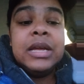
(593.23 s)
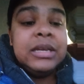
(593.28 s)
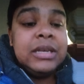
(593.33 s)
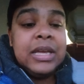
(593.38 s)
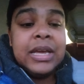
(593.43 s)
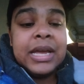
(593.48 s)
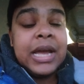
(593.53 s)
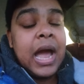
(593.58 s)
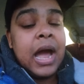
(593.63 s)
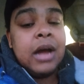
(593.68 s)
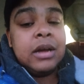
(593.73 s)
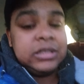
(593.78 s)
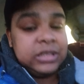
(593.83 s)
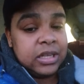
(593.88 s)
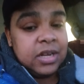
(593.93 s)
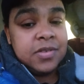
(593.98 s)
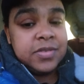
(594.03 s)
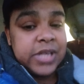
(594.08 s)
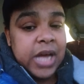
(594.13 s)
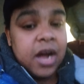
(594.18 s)
dig
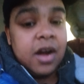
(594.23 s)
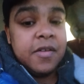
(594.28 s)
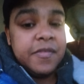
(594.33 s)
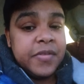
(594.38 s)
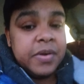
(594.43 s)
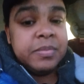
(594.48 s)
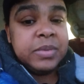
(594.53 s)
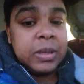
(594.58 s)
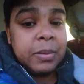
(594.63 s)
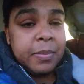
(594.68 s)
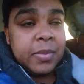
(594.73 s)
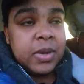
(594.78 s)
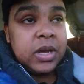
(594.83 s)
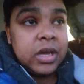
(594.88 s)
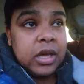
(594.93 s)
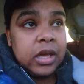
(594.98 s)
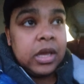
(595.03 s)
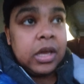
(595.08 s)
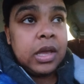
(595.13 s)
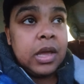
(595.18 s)
ourselves out from the
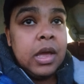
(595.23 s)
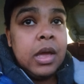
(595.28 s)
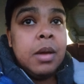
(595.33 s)
mud.